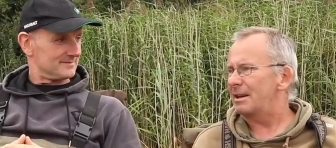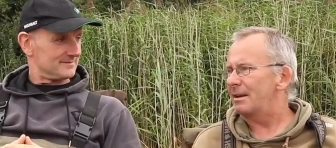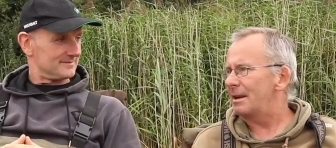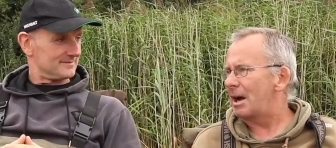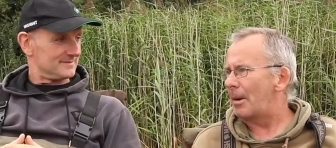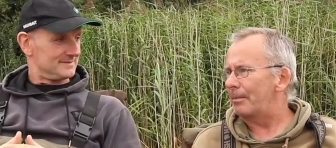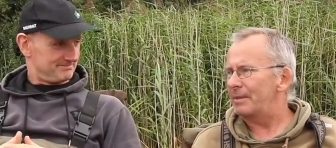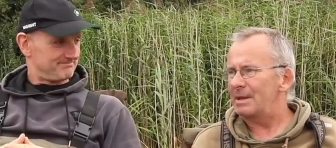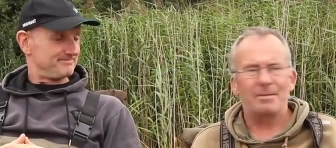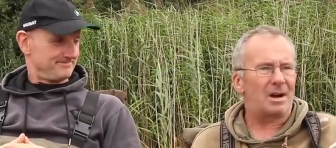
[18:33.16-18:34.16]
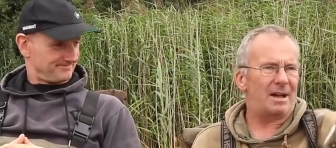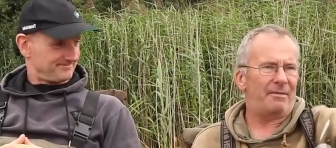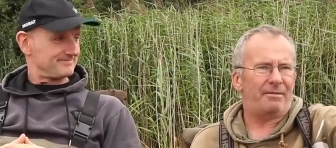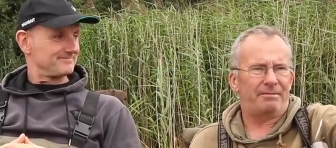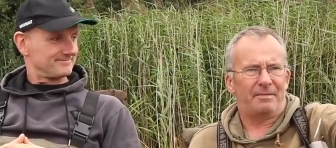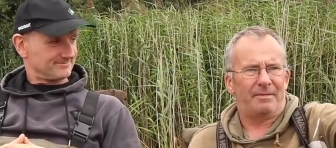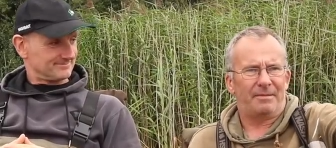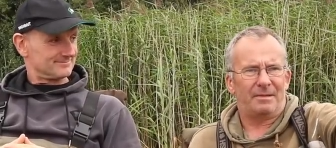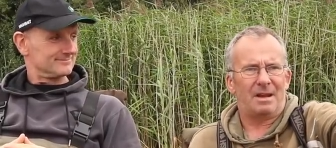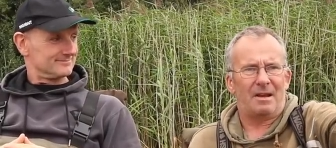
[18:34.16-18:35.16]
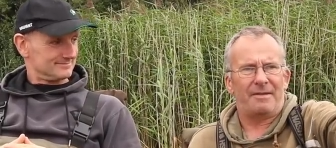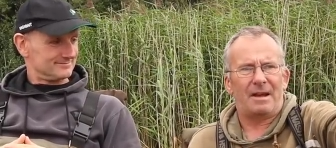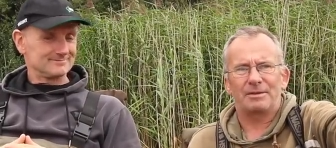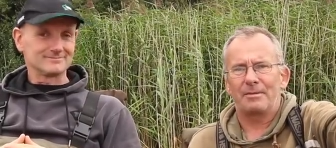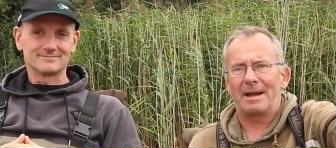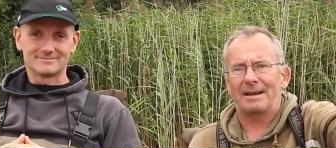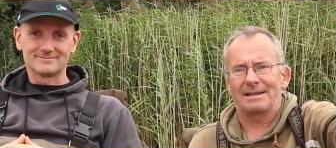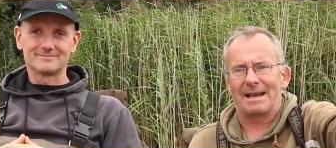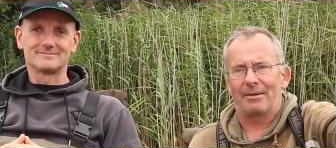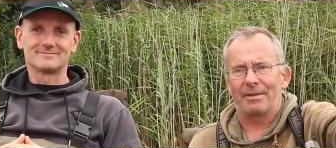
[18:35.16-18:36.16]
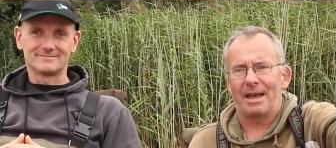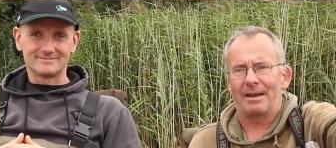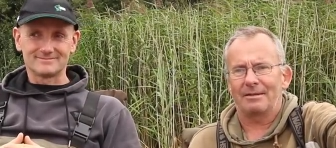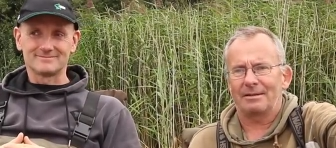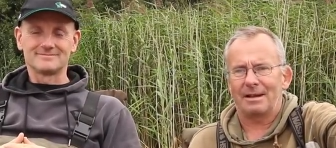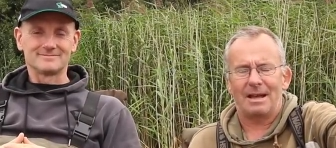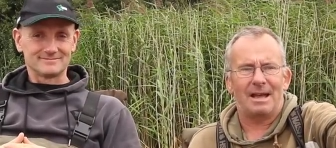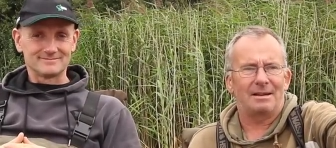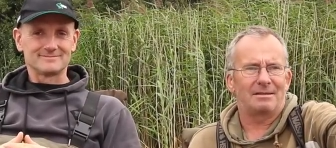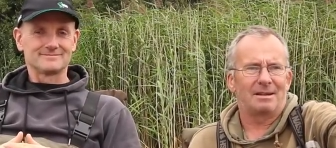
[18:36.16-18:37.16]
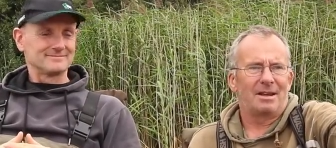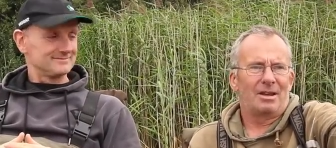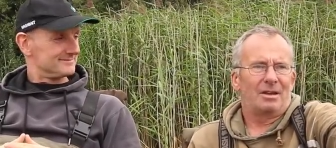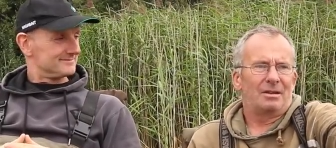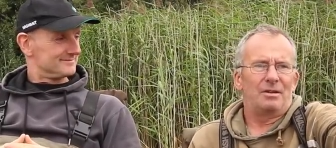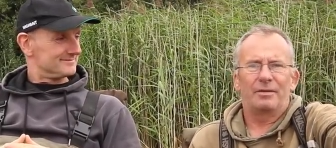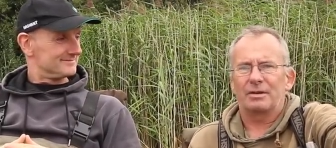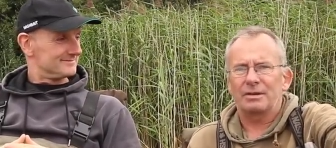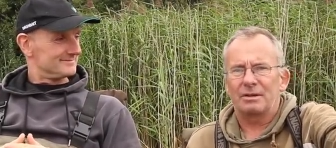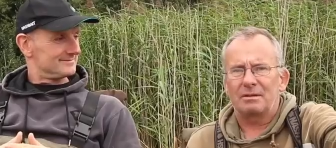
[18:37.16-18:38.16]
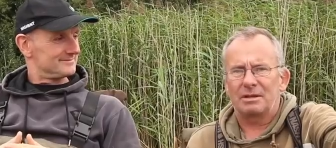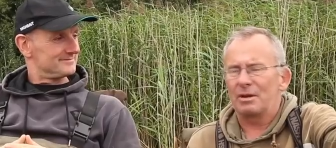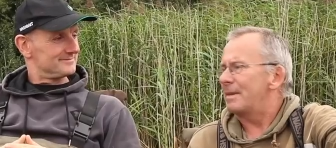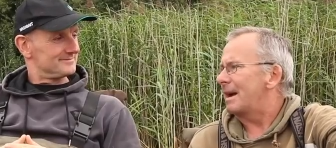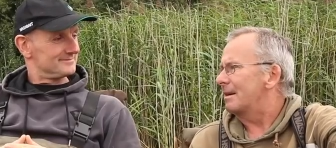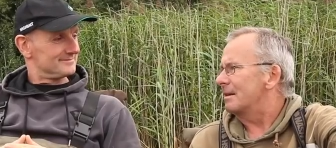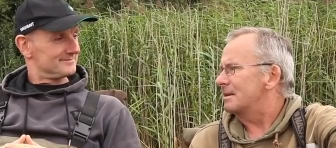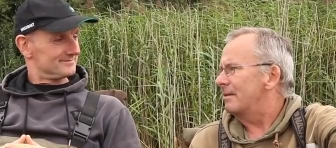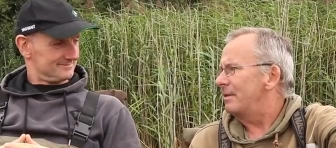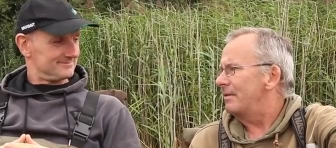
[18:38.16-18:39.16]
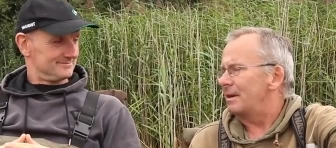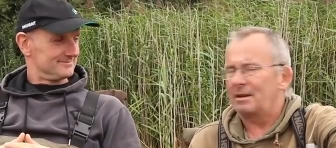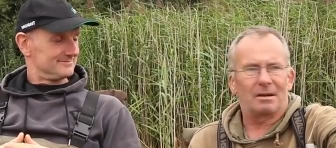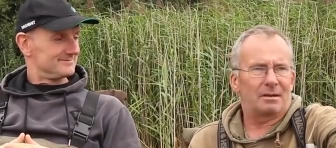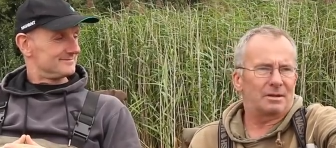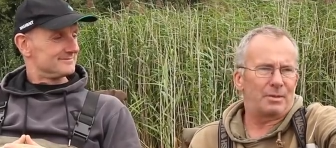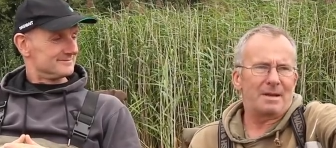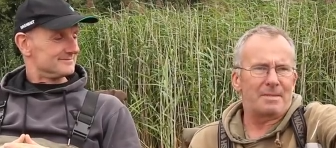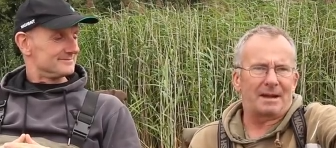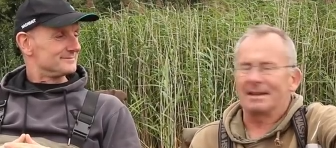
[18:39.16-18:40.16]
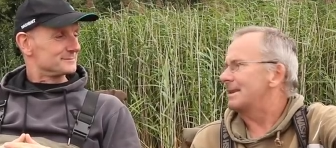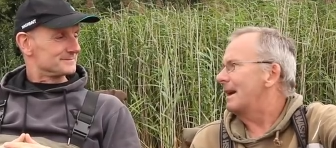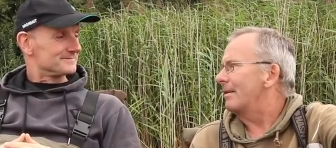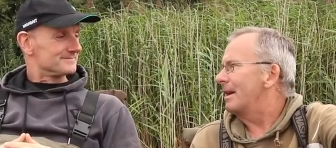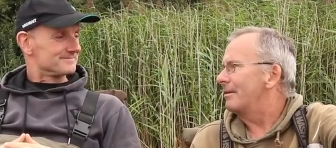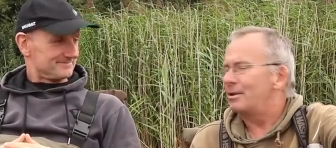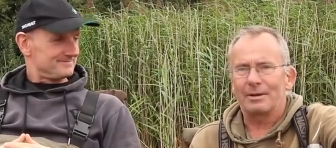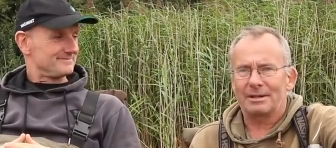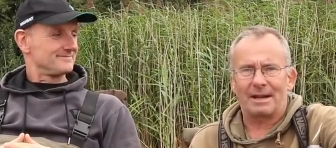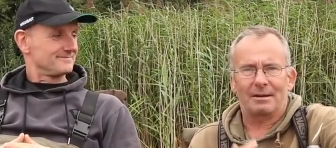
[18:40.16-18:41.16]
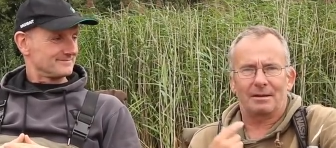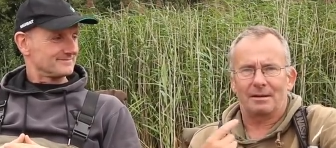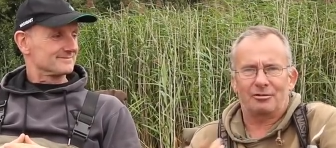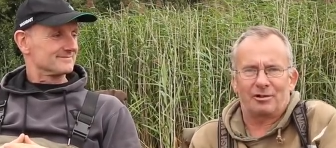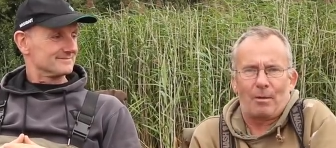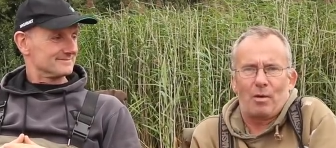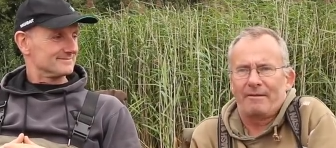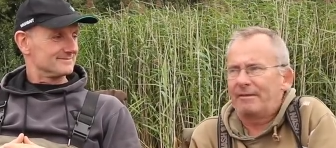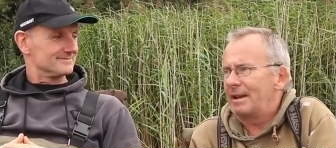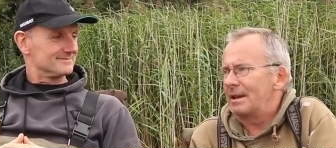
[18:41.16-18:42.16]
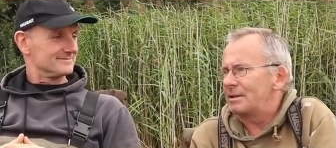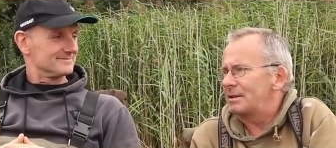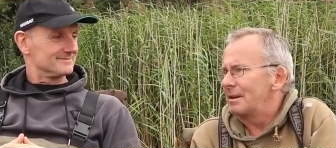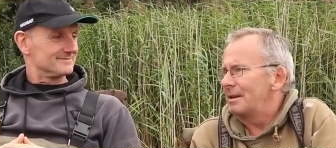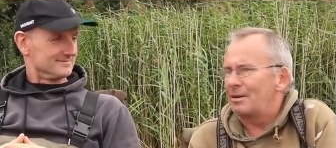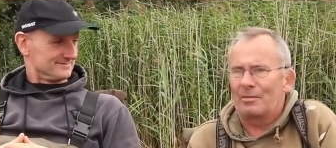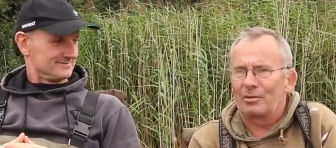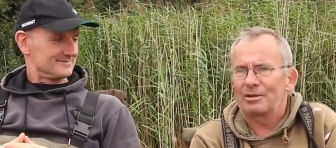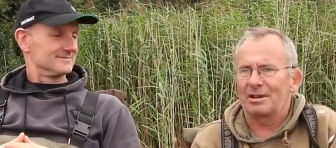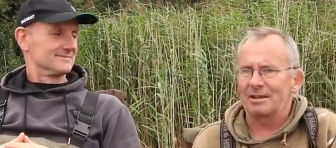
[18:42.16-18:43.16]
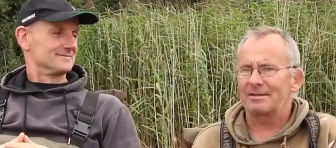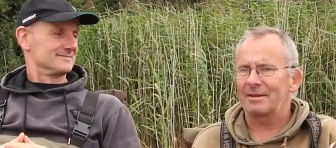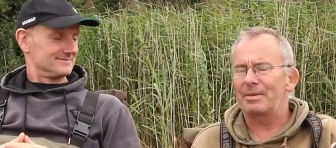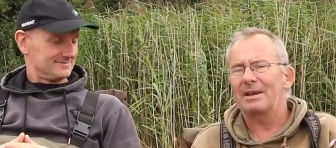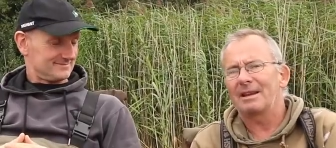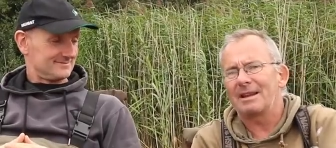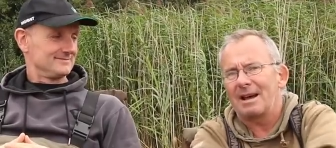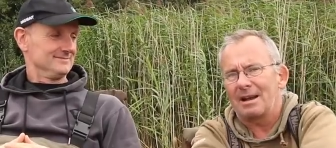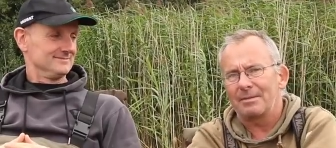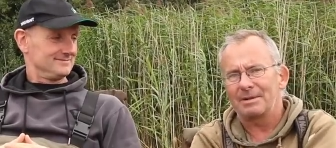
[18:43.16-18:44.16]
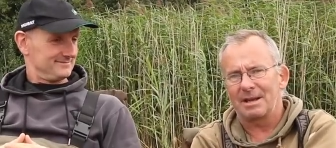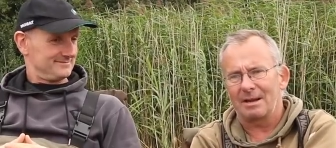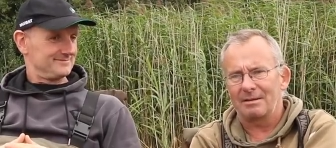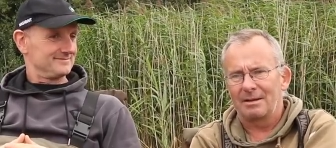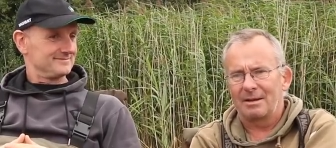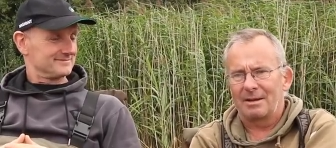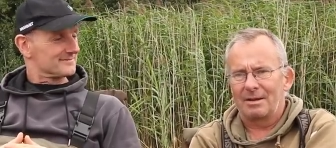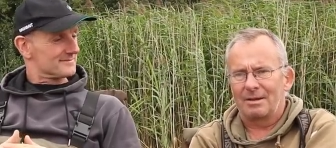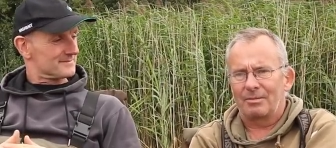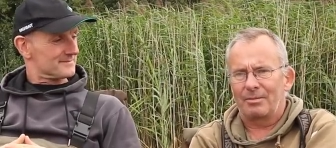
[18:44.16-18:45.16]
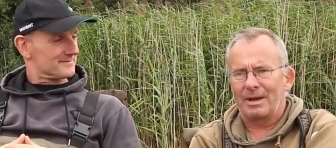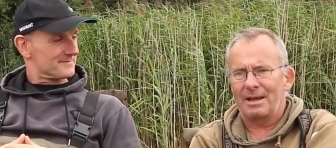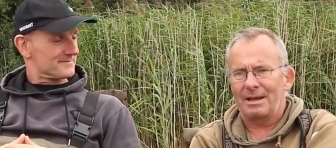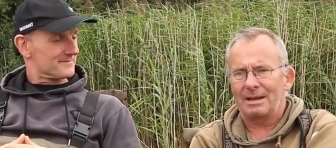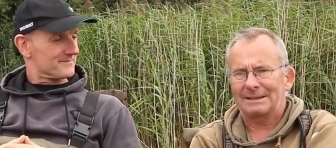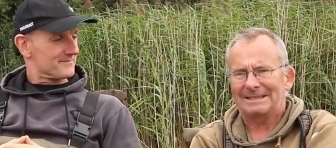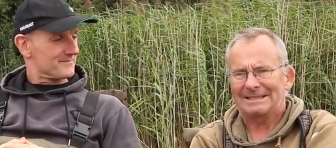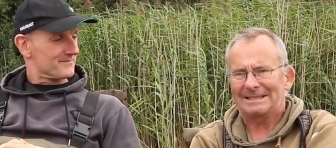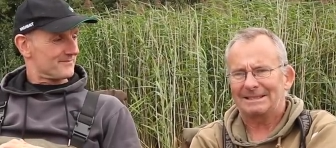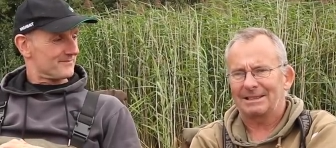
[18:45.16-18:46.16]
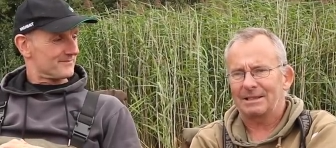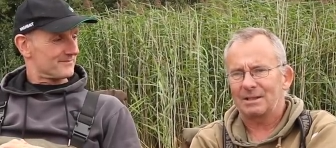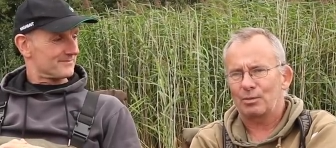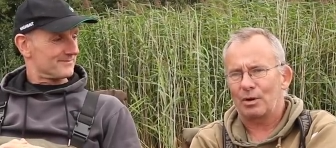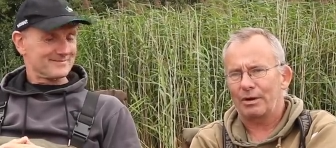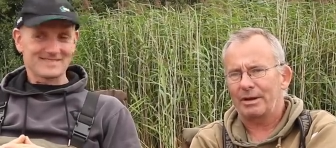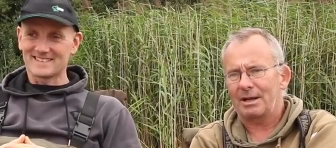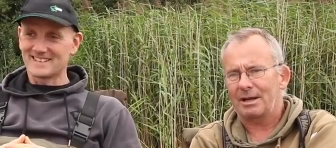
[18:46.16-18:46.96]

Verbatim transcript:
Speaker 1: turn up, you might have you know a thousand maggots out there and you've got two maggots. If you've mm. only got 20 maggots out there and you attack, attract one fish, you've got more chance of it picking that mm. up. Hmm. So B, uh, swan